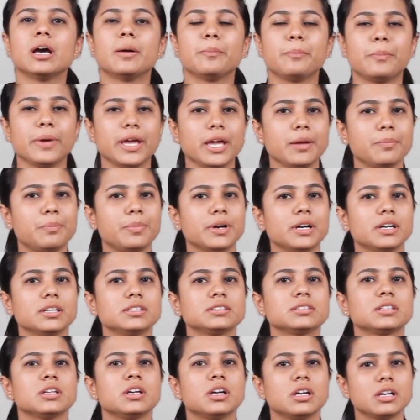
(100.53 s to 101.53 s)
papers,
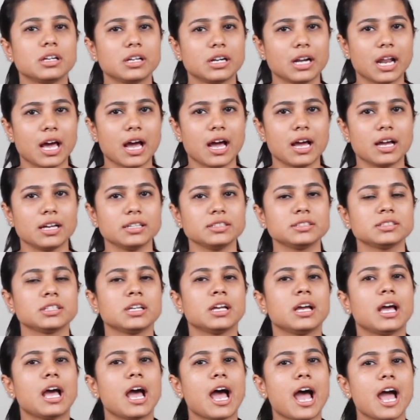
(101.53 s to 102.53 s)
glass
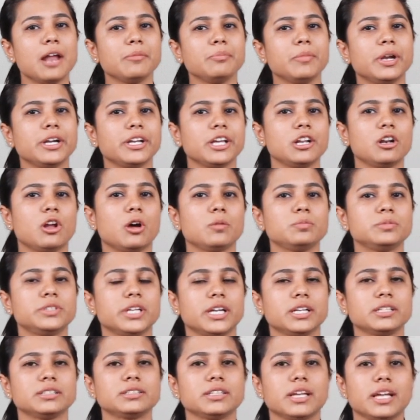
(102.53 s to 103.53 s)
and metal objects